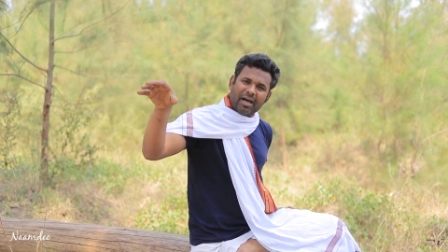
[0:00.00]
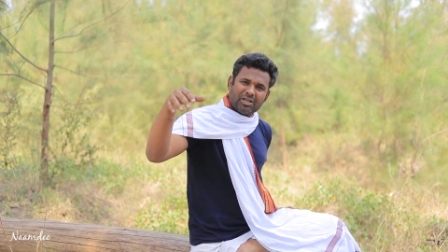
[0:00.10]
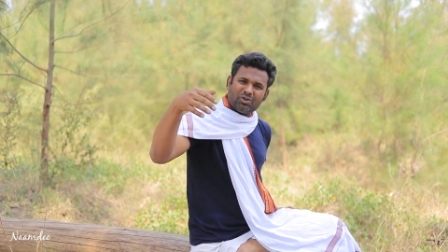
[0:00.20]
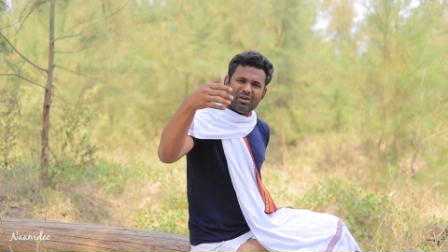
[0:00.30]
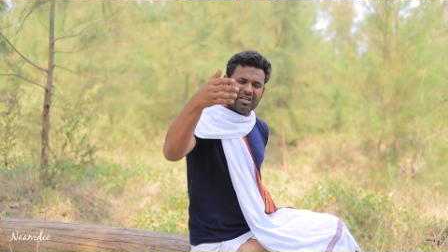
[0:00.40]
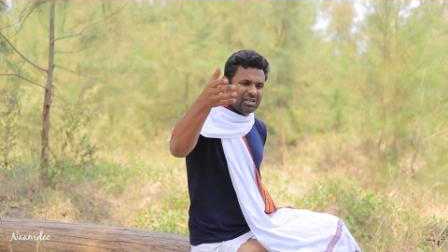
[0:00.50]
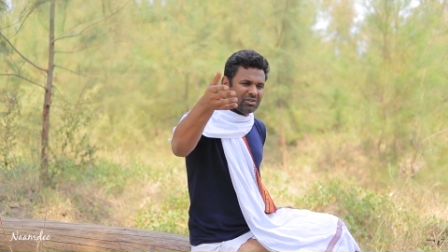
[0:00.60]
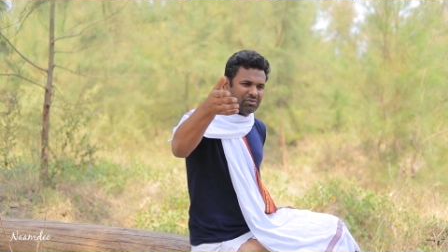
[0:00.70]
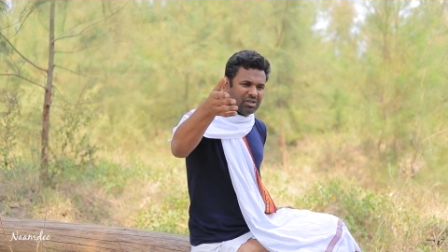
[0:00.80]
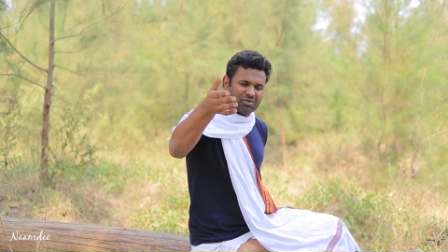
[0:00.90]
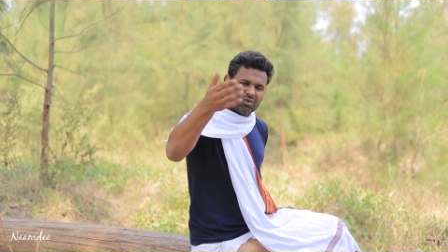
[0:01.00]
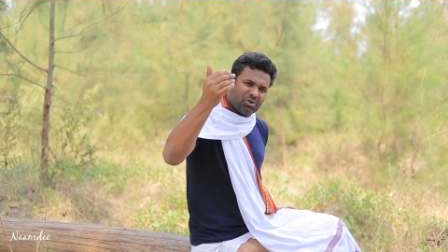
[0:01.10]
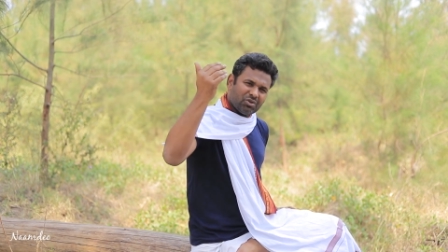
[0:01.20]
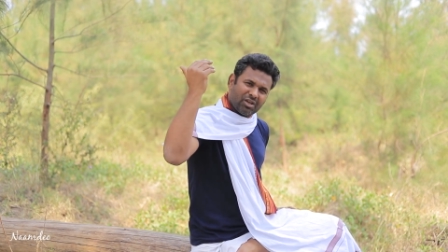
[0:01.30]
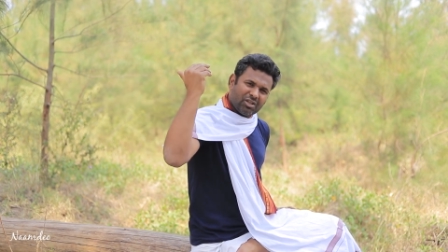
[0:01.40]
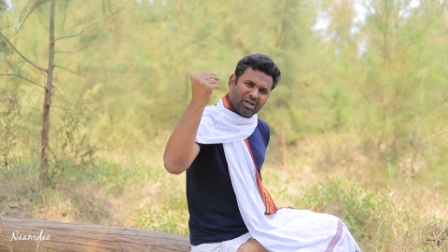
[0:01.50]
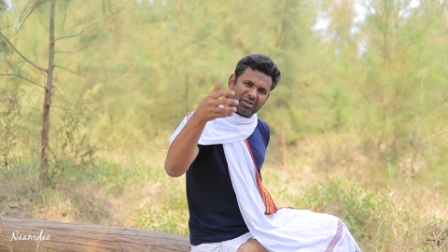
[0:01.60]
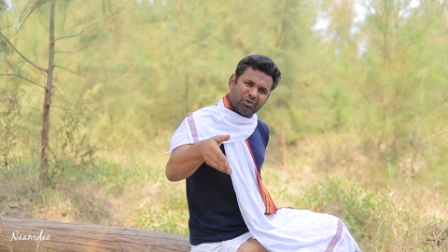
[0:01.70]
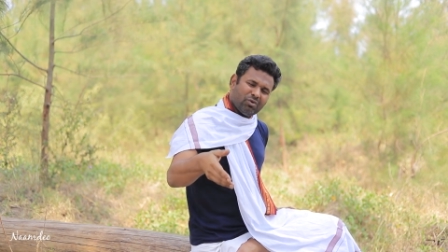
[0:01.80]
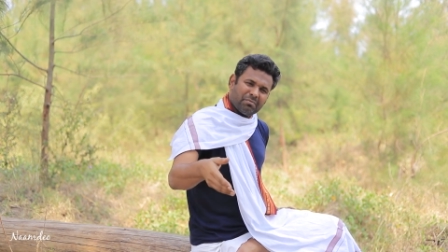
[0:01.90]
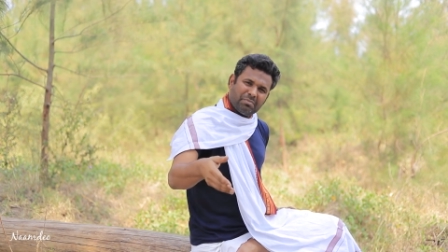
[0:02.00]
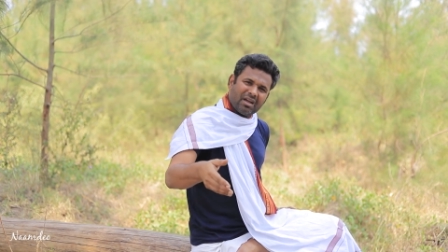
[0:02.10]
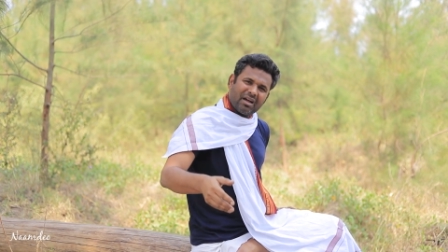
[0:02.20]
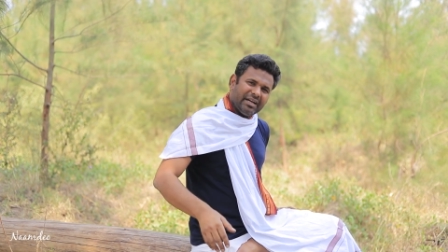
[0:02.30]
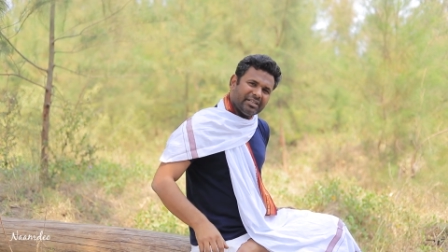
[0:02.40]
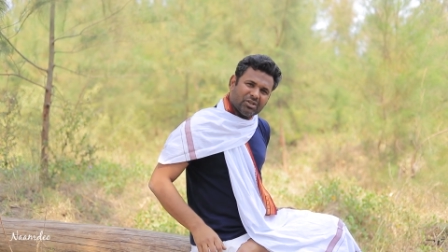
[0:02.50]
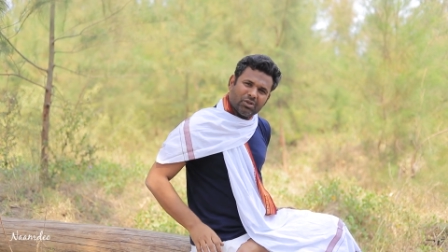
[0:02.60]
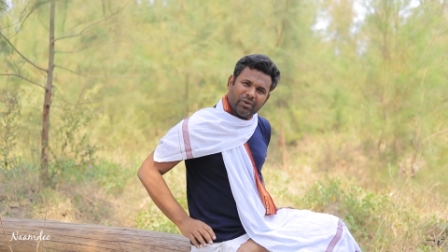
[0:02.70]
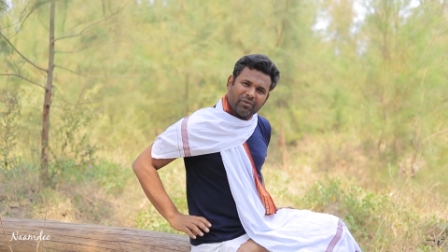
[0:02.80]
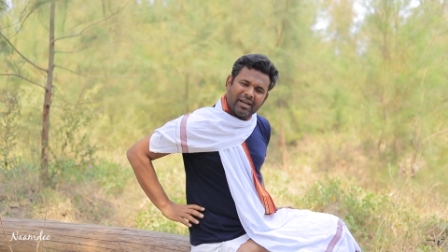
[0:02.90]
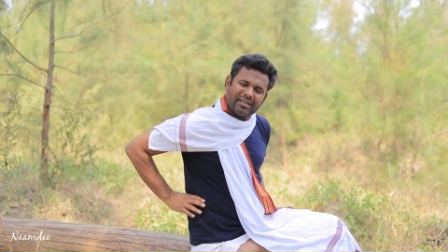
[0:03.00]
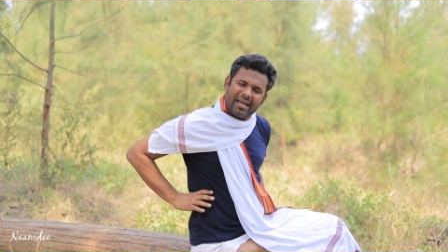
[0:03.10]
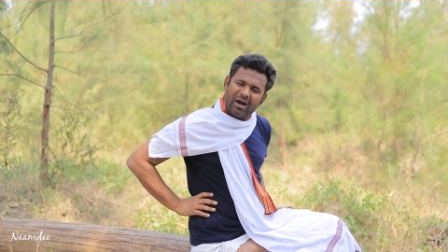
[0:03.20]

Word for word: As you listen to this, don't you think that you are being guided to do it right